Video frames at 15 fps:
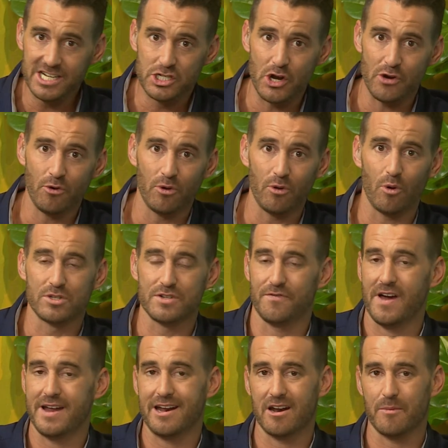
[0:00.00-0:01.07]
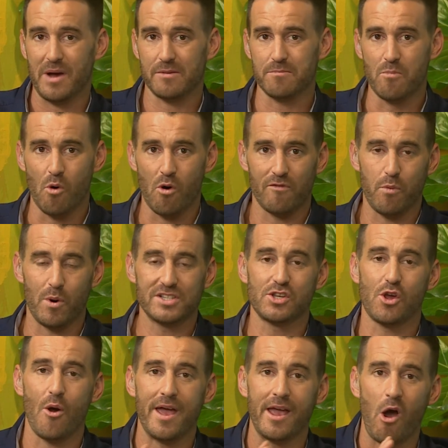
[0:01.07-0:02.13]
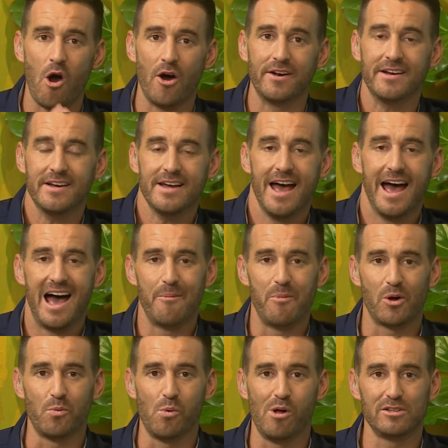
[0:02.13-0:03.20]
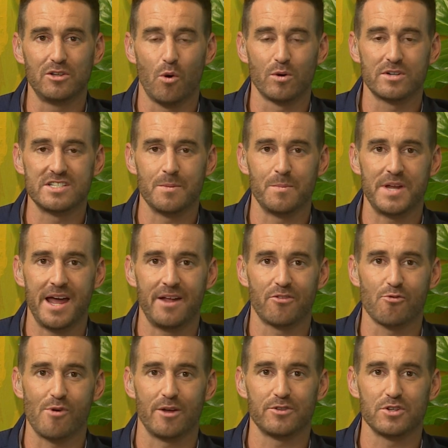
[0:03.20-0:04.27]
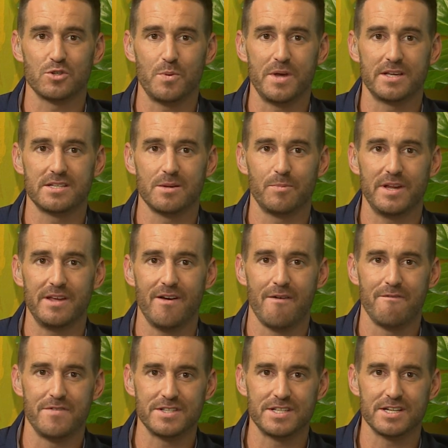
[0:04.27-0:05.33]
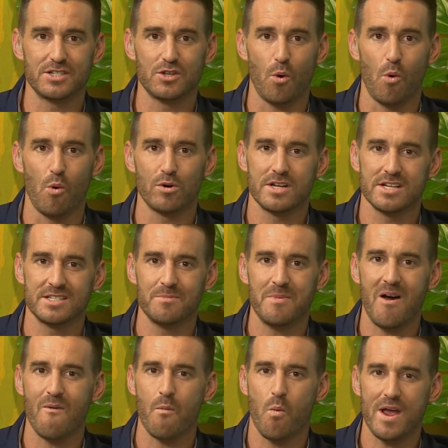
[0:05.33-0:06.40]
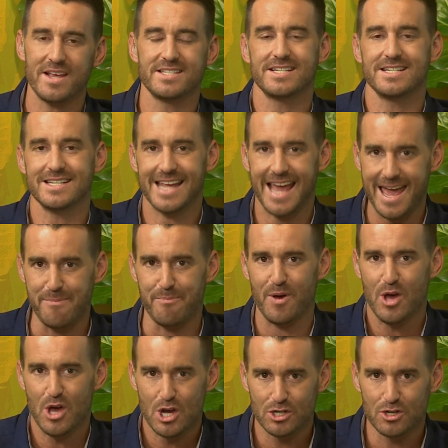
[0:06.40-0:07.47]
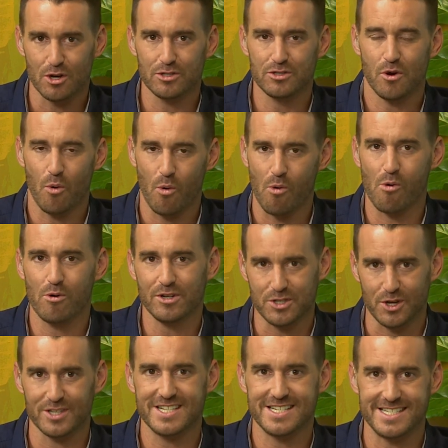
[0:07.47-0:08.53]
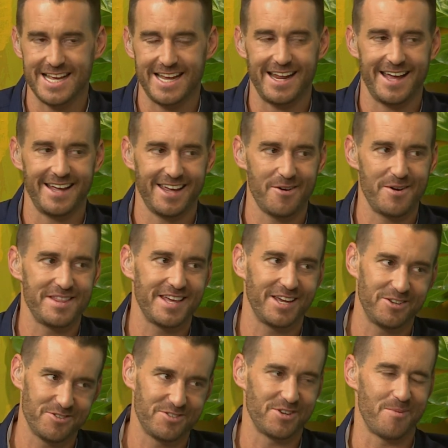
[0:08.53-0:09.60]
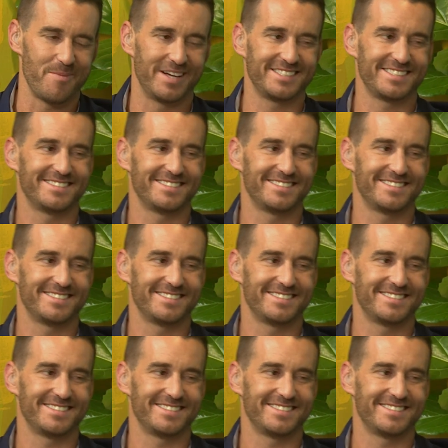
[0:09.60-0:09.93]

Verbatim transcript: in general, or to find out about more of what's going on um, on World Autism Day and throughout this week, simply visit autism western cape dot org dot z a. Kerry, thank you so much.